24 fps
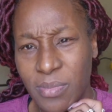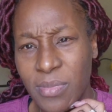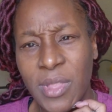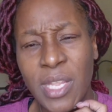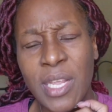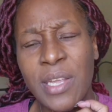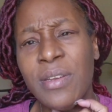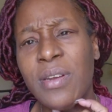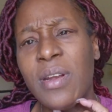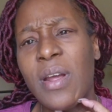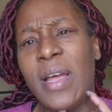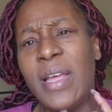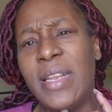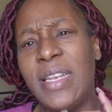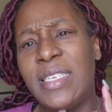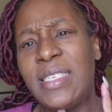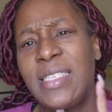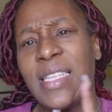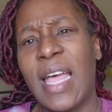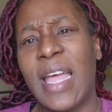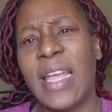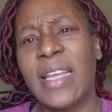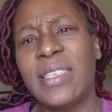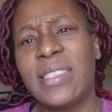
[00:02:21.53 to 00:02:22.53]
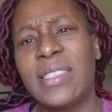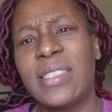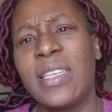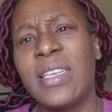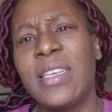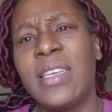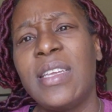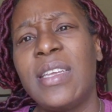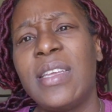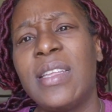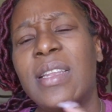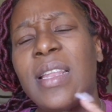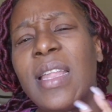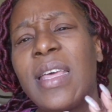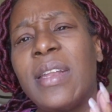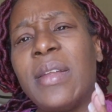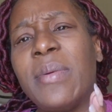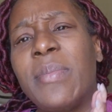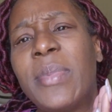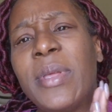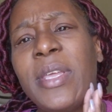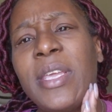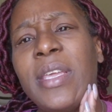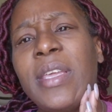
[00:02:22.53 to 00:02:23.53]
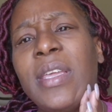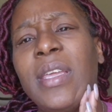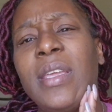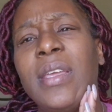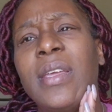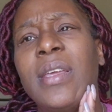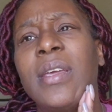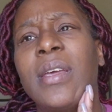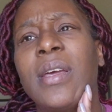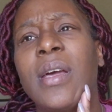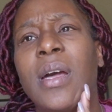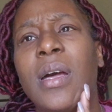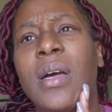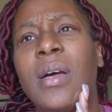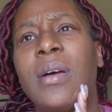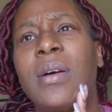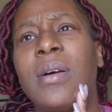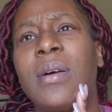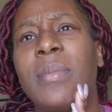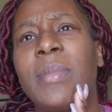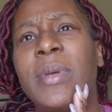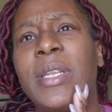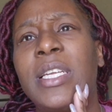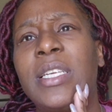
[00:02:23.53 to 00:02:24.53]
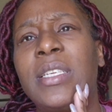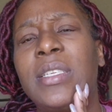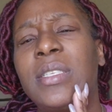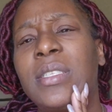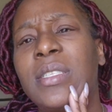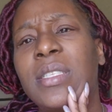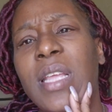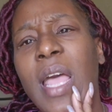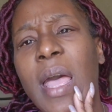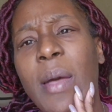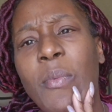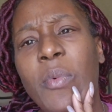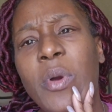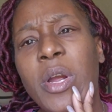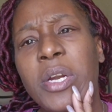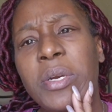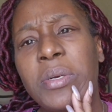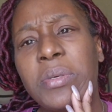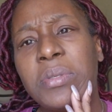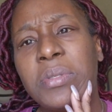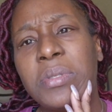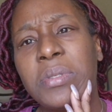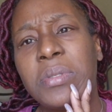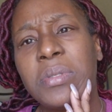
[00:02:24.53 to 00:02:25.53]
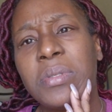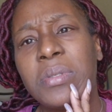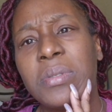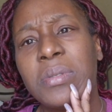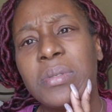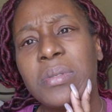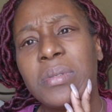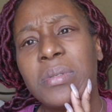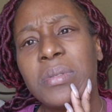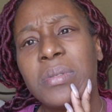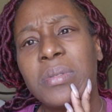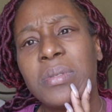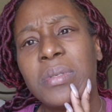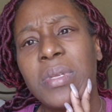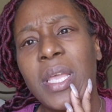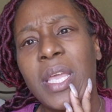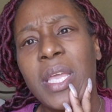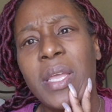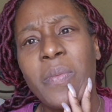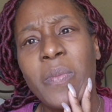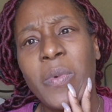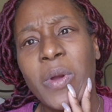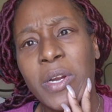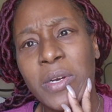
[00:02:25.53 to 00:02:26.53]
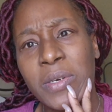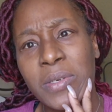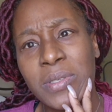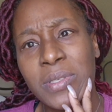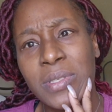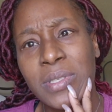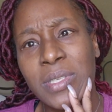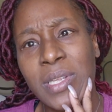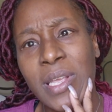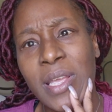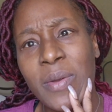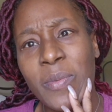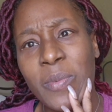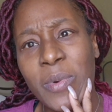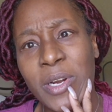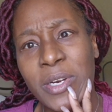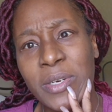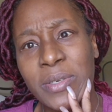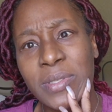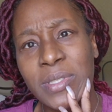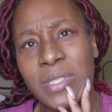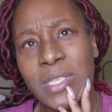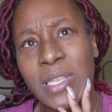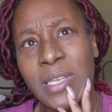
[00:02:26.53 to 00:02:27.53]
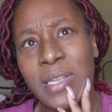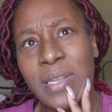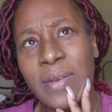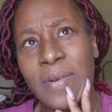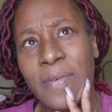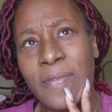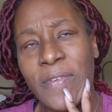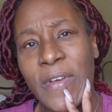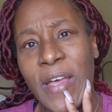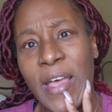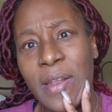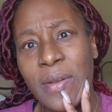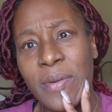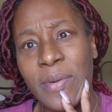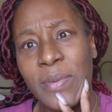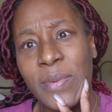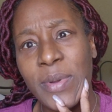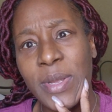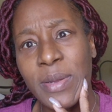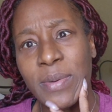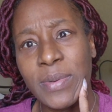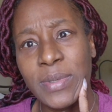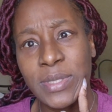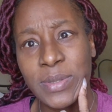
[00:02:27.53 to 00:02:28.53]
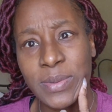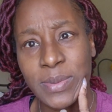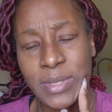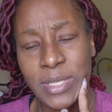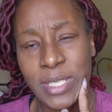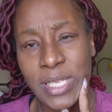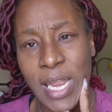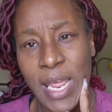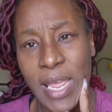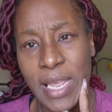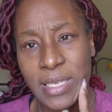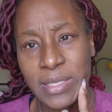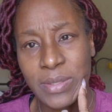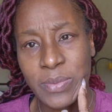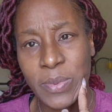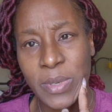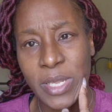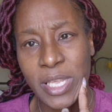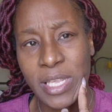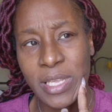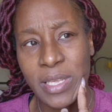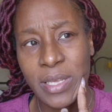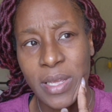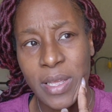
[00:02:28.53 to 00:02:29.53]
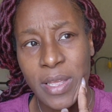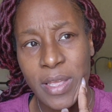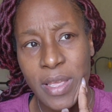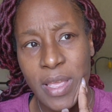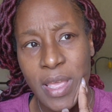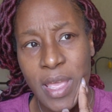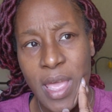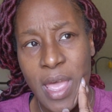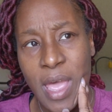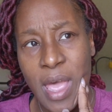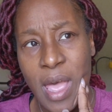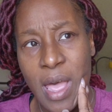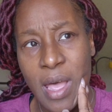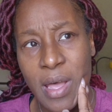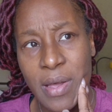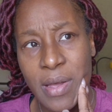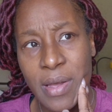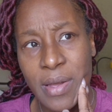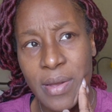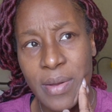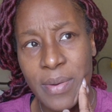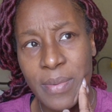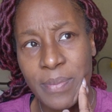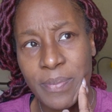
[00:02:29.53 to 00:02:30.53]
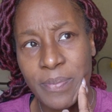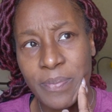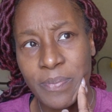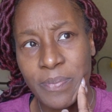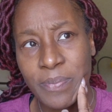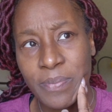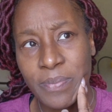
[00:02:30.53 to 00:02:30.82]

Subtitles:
I just iced it, let it be, and it just got worse and worse and worse. And then the following week, which was last week, um,